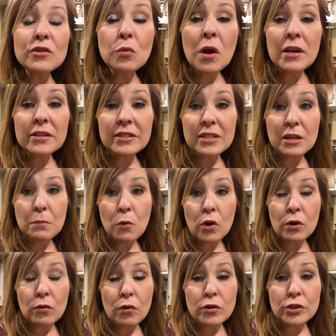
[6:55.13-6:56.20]
want to see more
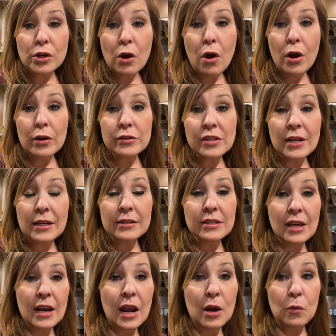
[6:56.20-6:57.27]
grocery hauls, like I
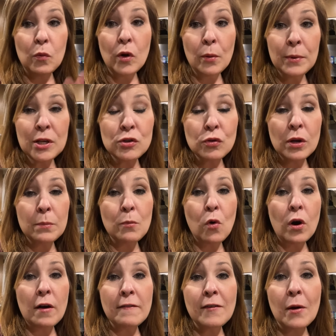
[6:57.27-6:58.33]
said, I will be doing
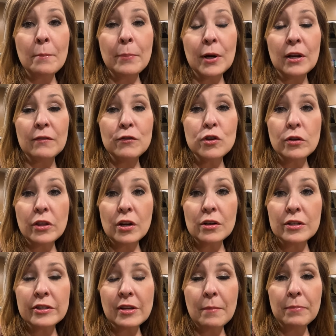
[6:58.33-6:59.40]
more of them, but if you, there
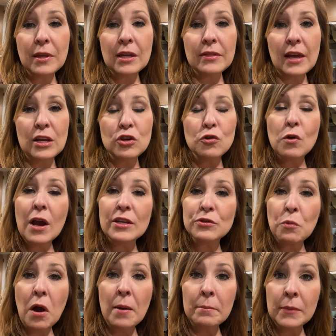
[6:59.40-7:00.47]
is something that you guys
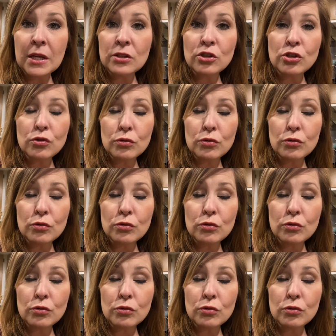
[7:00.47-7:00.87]
want me to do